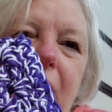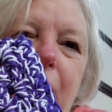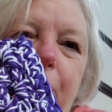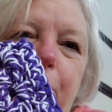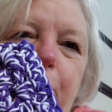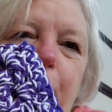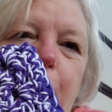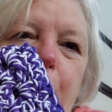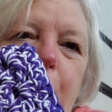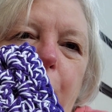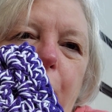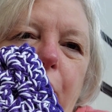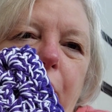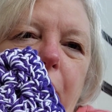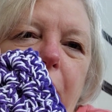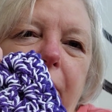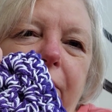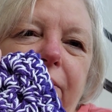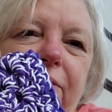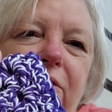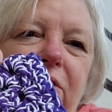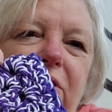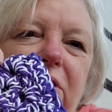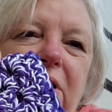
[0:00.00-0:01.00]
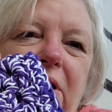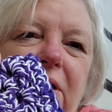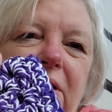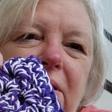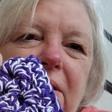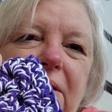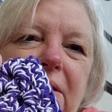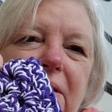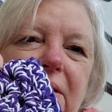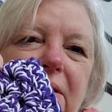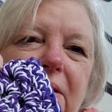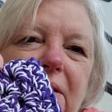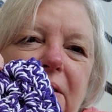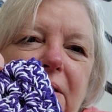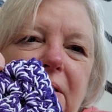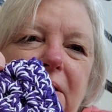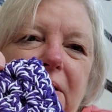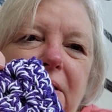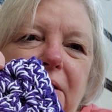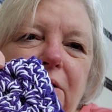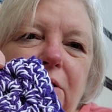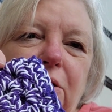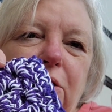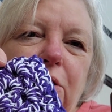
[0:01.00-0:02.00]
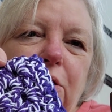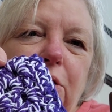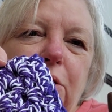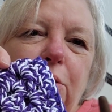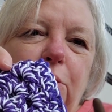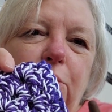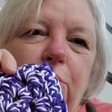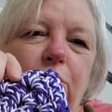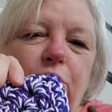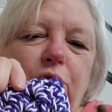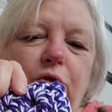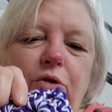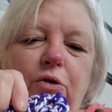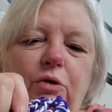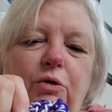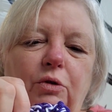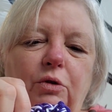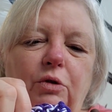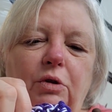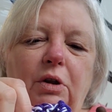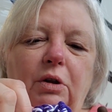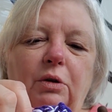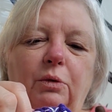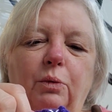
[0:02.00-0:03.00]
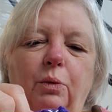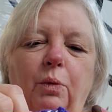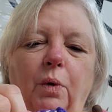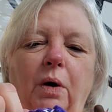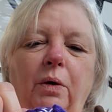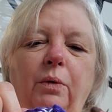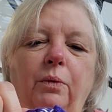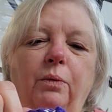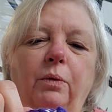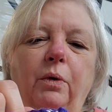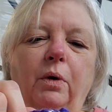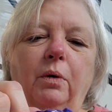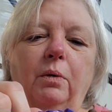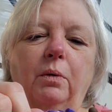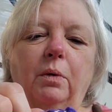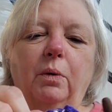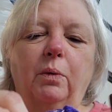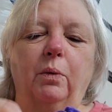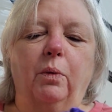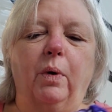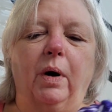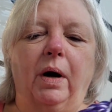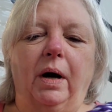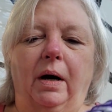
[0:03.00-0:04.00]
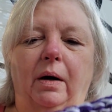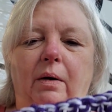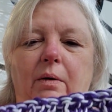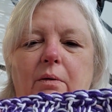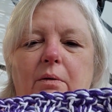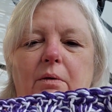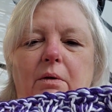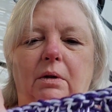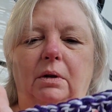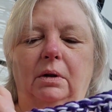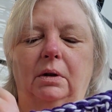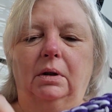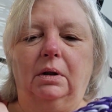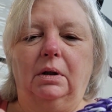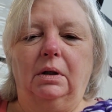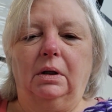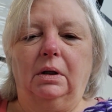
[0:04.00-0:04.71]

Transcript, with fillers: a border of just two, like one row around